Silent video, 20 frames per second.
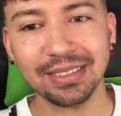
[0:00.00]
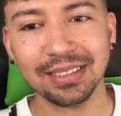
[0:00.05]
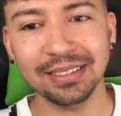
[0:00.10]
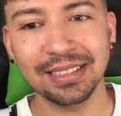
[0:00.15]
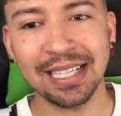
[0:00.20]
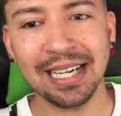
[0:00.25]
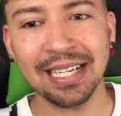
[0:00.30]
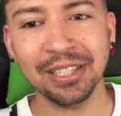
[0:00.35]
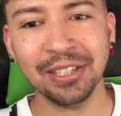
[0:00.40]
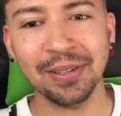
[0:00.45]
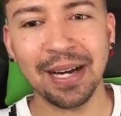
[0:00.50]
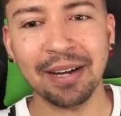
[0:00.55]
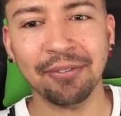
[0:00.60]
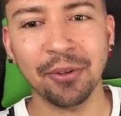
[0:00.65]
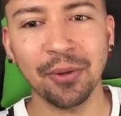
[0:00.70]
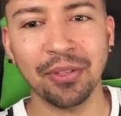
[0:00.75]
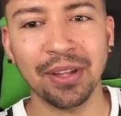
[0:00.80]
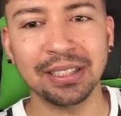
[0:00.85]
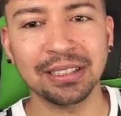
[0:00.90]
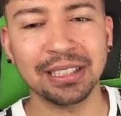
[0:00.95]
Dan, do you have
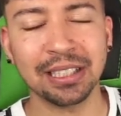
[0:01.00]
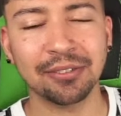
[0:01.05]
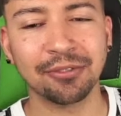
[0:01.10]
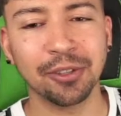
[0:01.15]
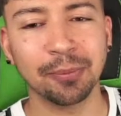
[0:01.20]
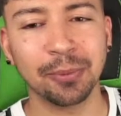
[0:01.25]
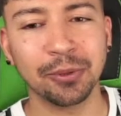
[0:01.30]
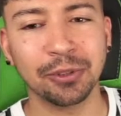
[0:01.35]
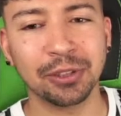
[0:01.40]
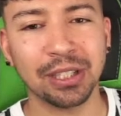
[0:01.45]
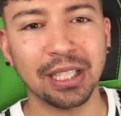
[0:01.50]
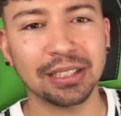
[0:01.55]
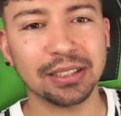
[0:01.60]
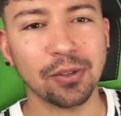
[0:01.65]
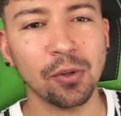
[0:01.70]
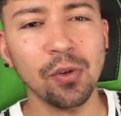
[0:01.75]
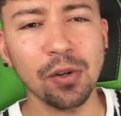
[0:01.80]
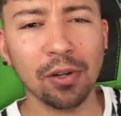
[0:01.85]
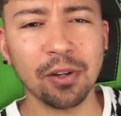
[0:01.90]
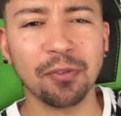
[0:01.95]
authentic football shirts?
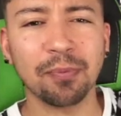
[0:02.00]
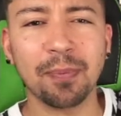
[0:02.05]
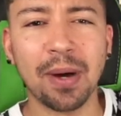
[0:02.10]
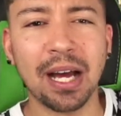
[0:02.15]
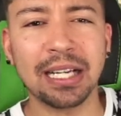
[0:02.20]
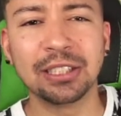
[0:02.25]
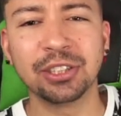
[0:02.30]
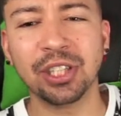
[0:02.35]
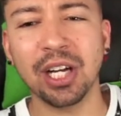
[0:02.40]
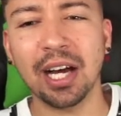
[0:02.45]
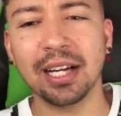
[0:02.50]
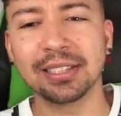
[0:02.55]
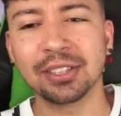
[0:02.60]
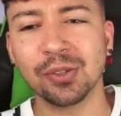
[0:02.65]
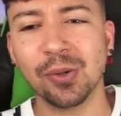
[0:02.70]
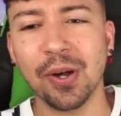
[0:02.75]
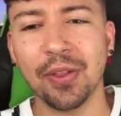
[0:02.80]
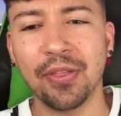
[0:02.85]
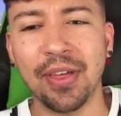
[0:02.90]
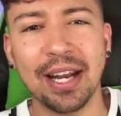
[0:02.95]
All of my shirts
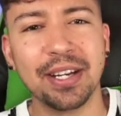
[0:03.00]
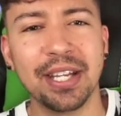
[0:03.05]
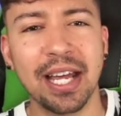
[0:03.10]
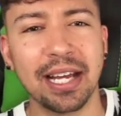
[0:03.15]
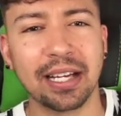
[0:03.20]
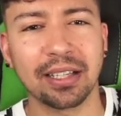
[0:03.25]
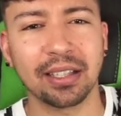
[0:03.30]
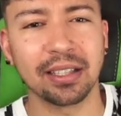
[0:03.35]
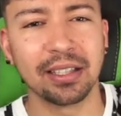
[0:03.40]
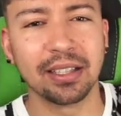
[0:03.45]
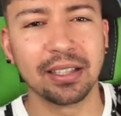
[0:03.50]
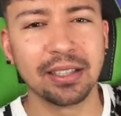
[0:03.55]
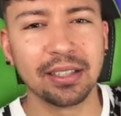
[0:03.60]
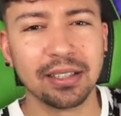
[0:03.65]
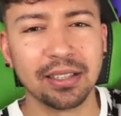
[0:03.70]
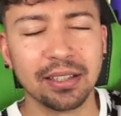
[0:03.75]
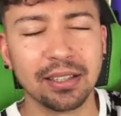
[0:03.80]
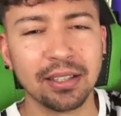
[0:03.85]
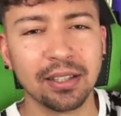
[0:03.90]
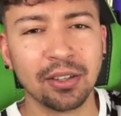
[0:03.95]
are authentic.
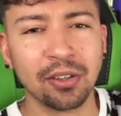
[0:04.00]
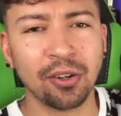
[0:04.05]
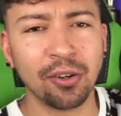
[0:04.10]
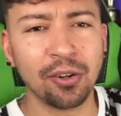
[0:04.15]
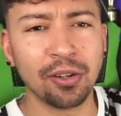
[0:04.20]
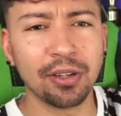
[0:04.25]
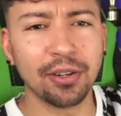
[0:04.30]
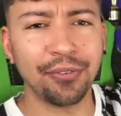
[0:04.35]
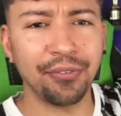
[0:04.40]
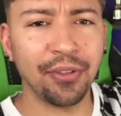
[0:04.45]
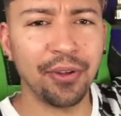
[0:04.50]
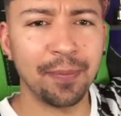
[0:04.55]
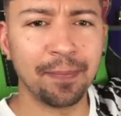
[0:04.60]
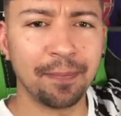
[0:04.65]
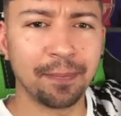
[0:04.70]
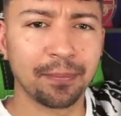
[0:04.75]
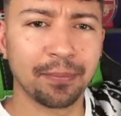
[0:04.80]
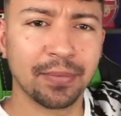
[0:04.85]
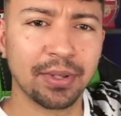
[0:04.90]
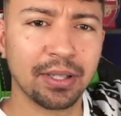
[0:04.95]
All of
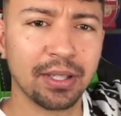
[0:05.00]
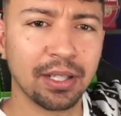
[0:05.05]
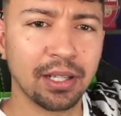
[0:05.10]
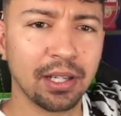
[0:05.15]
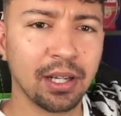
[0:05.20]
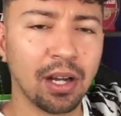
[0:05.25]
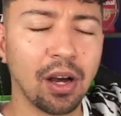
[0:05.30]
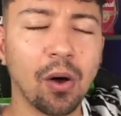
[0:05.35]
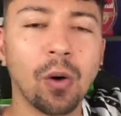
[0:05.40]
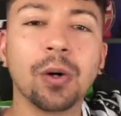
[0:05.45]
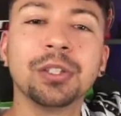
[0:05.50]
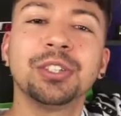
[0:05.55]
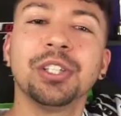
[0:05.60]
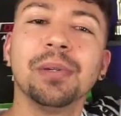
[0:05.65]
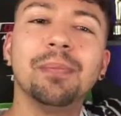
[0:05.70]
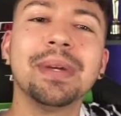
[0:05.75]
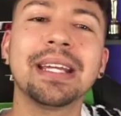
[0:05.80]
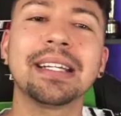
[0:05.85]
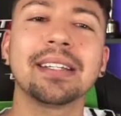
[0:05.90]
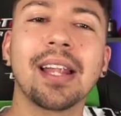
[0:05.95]
them. Or do you
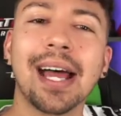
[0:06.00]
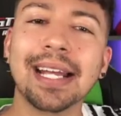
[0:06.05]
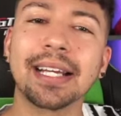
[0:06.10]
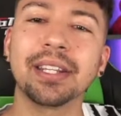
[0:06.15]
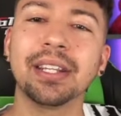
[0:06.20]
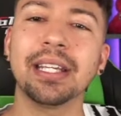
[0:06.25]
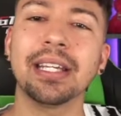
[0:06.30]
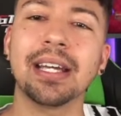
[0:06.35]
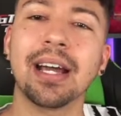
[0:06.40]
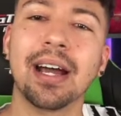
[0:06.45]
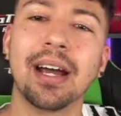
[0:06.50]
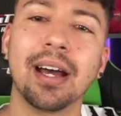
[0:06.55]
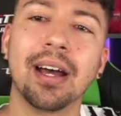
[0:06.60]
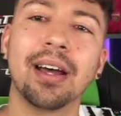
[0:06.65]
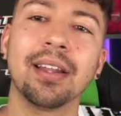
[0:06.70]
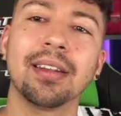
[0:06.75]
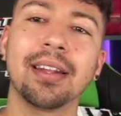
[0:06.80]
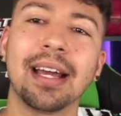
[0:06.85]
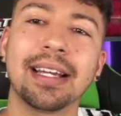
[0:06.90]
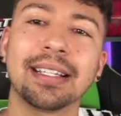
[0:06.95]
mean like the
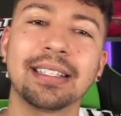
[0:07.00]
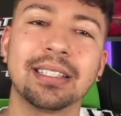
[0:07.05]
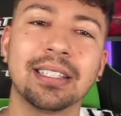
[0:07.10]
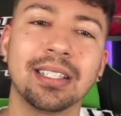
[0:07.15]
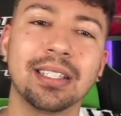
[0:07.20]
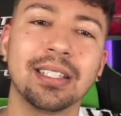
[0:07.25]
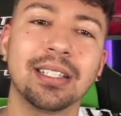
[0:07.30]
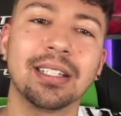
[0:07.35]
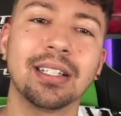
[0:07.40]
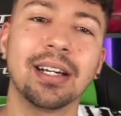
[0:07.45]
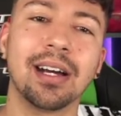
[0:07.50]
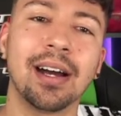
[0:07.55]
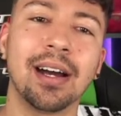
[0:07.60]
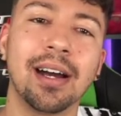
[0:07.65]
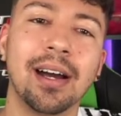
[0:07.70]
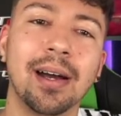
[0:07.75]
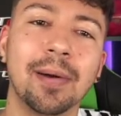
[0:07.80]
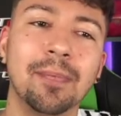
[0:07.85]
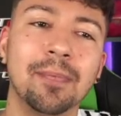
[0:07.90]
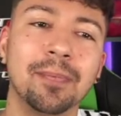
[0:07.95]

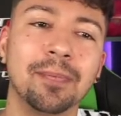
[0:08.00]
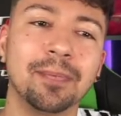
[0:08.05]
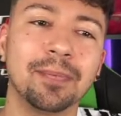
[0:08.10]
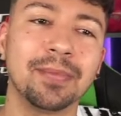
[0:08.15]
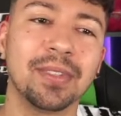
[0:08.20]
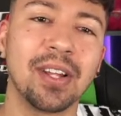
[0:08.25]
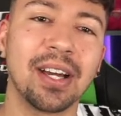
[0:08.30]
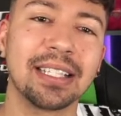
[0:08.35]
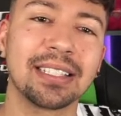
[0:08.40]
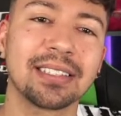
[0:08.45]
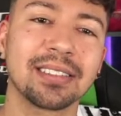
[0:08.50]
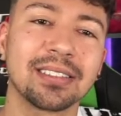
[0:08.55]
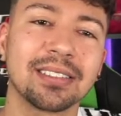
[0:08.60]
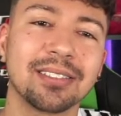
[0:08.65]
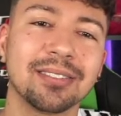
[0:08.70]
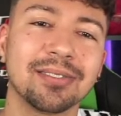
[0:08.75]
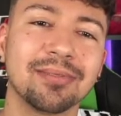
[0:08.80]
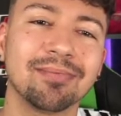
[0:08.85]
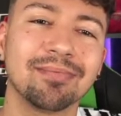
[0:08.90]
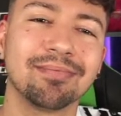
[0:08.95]

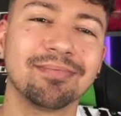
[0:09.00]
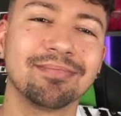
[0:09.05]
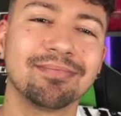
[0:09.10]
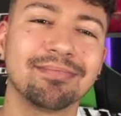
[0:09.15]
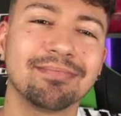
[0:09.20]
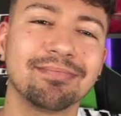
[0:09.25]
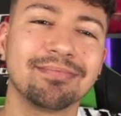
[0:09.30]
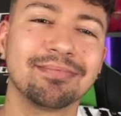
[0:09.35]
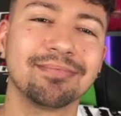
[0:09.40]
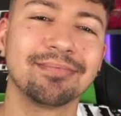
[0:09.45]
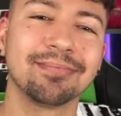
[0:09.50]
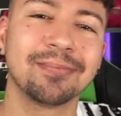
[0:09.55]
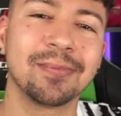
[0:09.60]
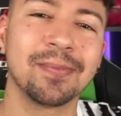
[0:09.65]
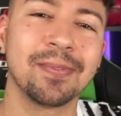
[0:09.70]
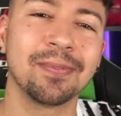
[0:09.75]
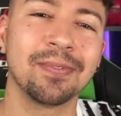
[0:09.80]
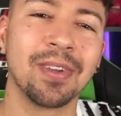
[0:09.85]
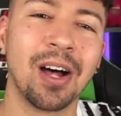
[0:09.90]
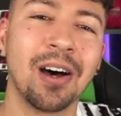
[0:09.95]

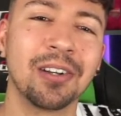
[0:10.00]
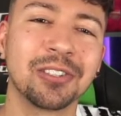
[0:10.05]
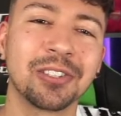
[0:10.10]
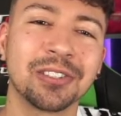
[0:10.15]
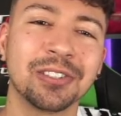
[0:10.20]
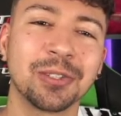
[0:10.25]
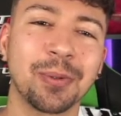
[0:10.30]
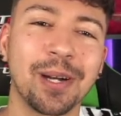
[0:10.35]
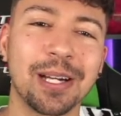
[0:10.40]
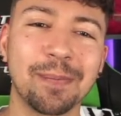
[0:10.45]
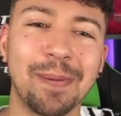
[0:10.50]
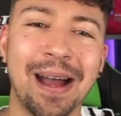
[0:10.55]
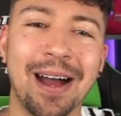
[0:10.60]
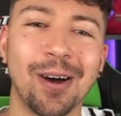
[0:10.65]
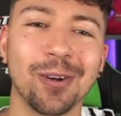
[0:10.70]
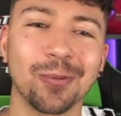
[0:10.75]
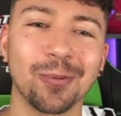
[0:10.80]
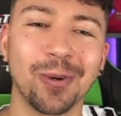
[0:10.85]
£120